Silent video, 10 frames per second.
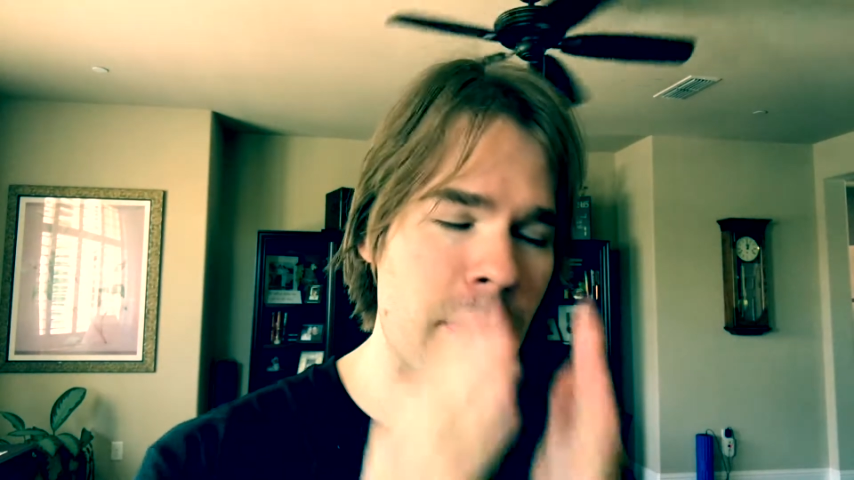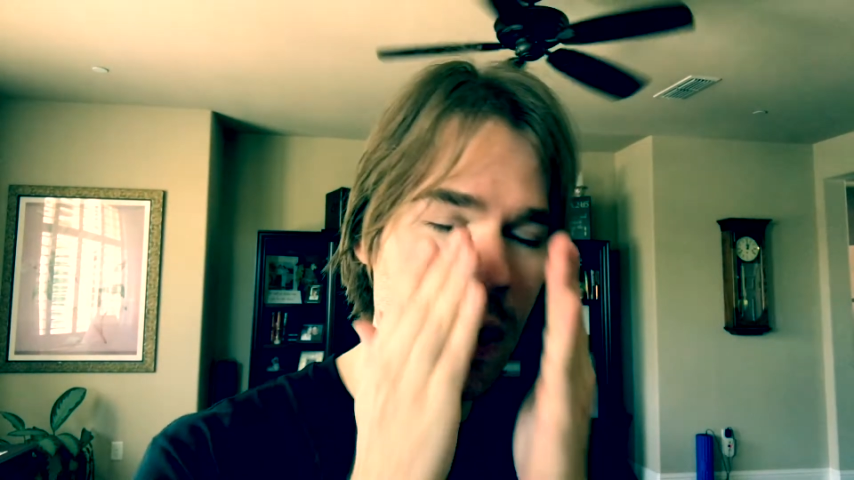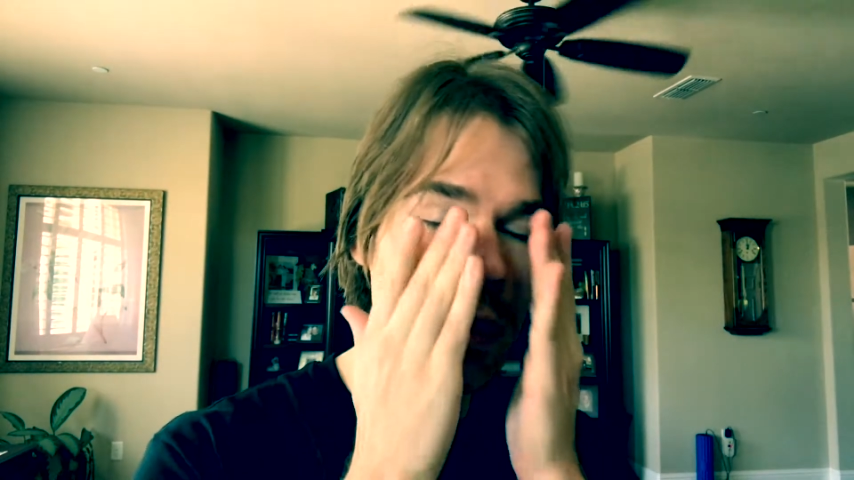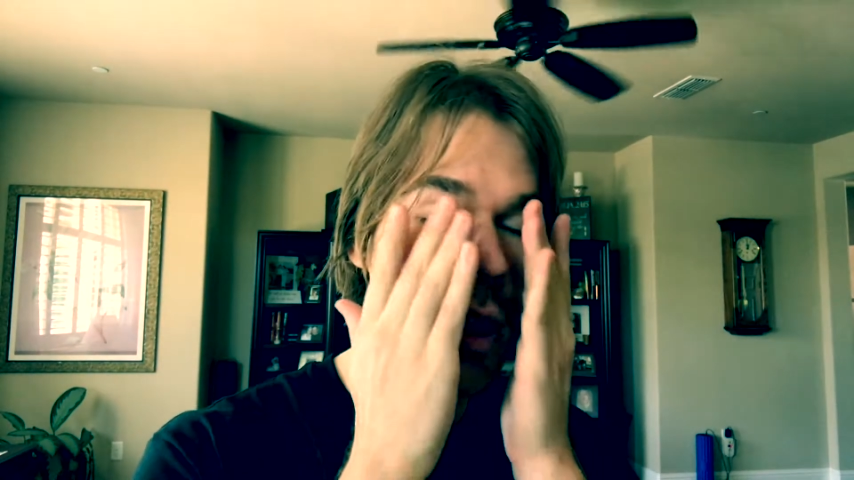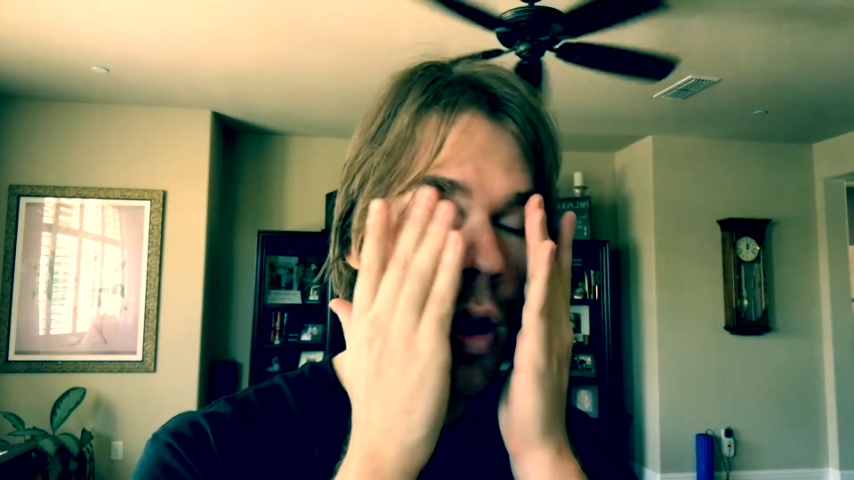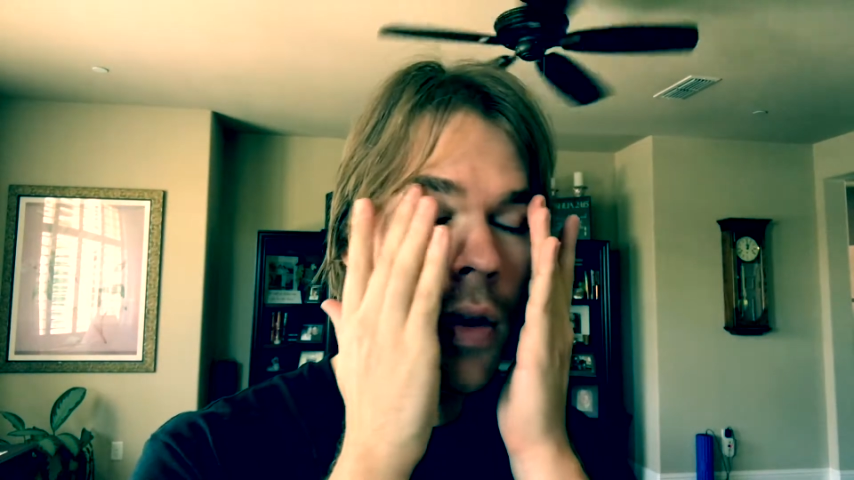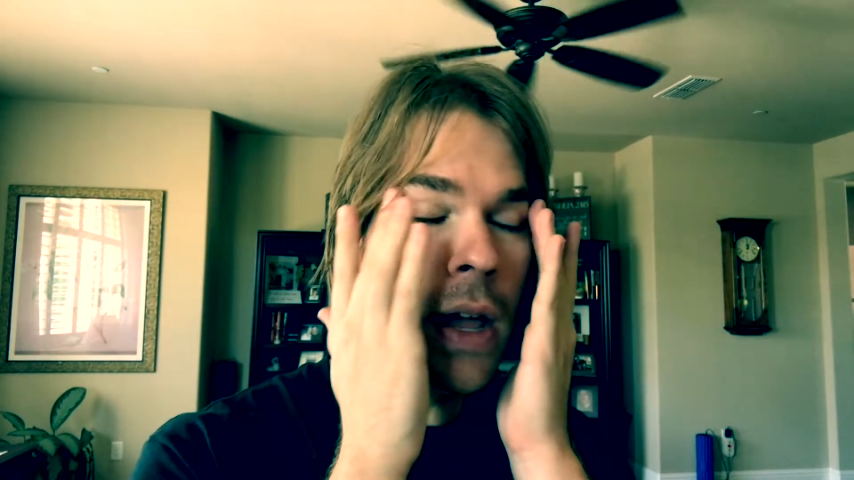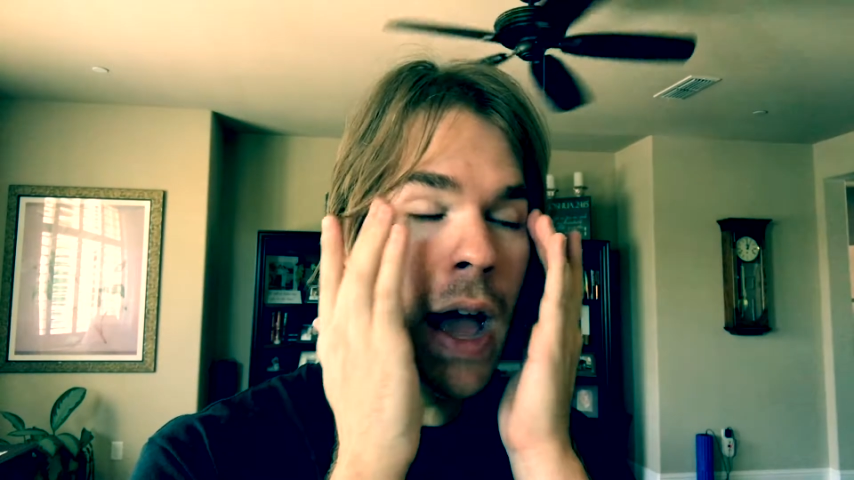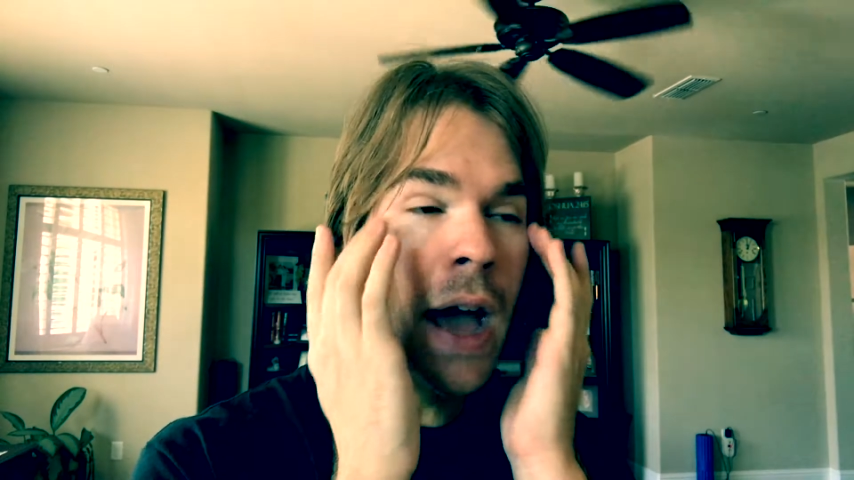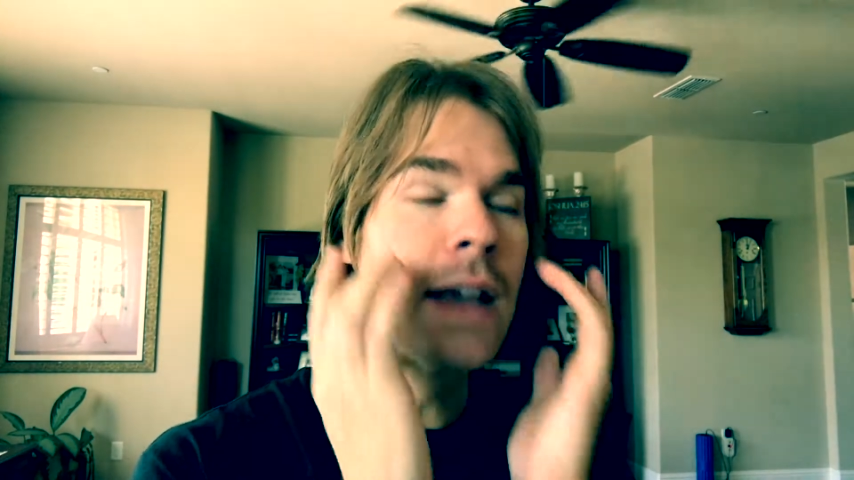but no,
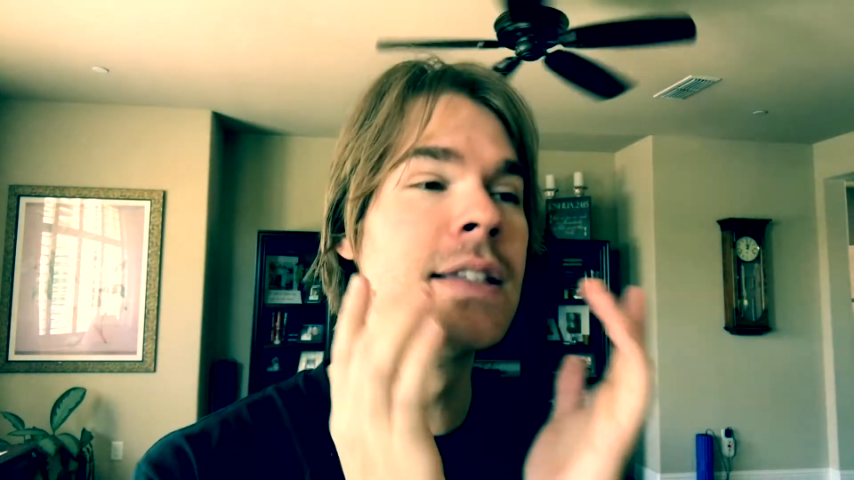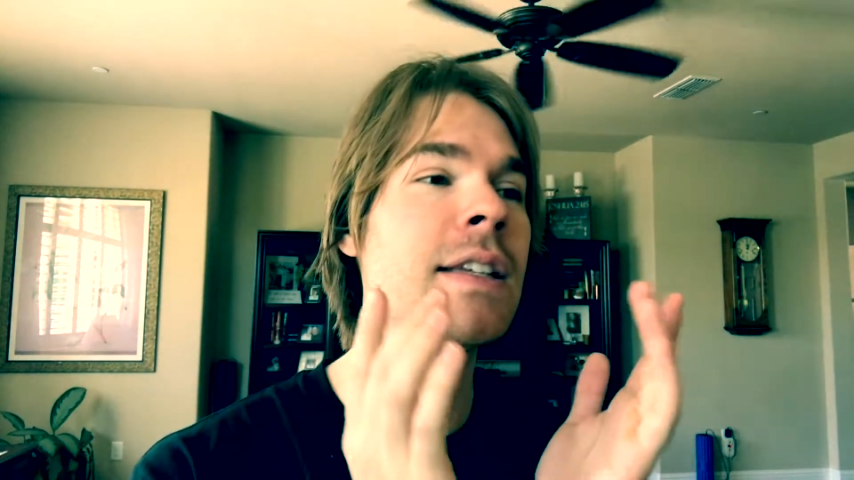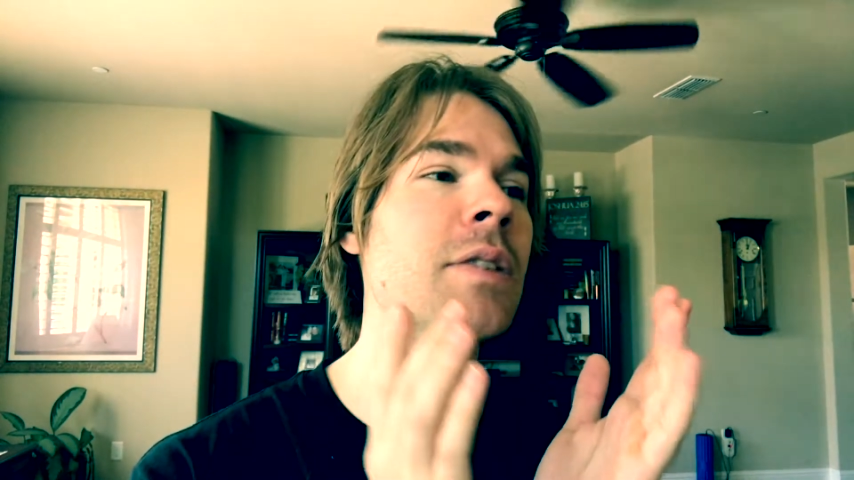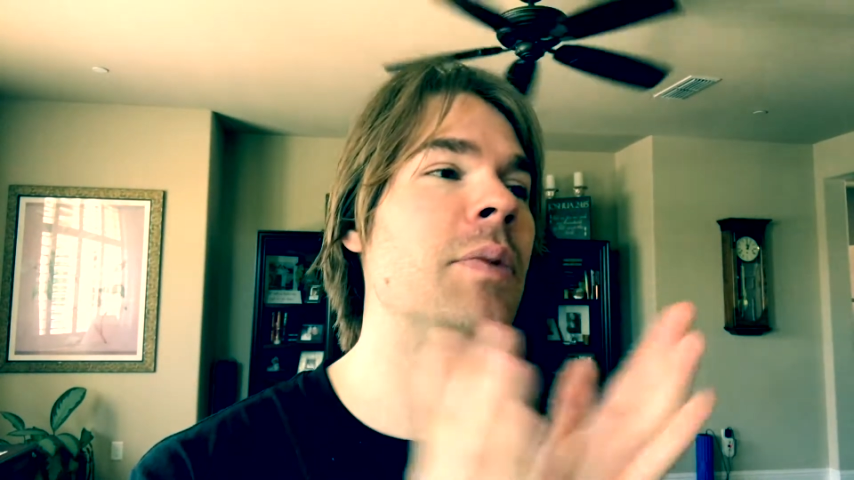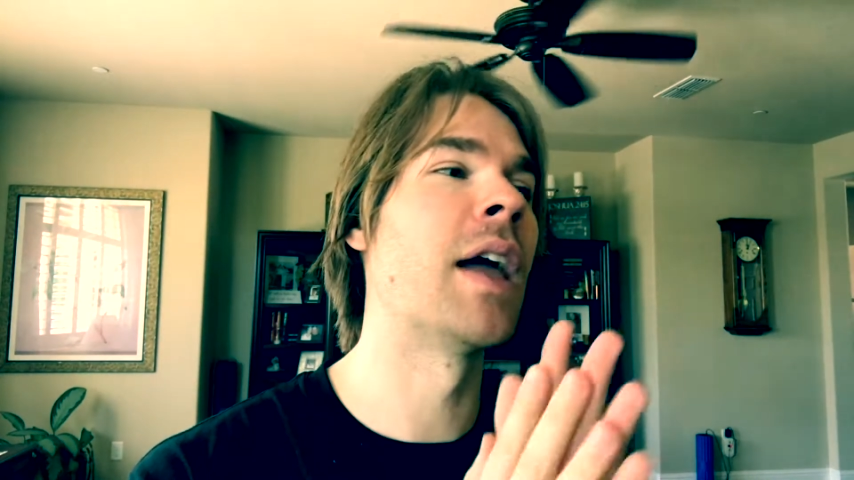it hasn't.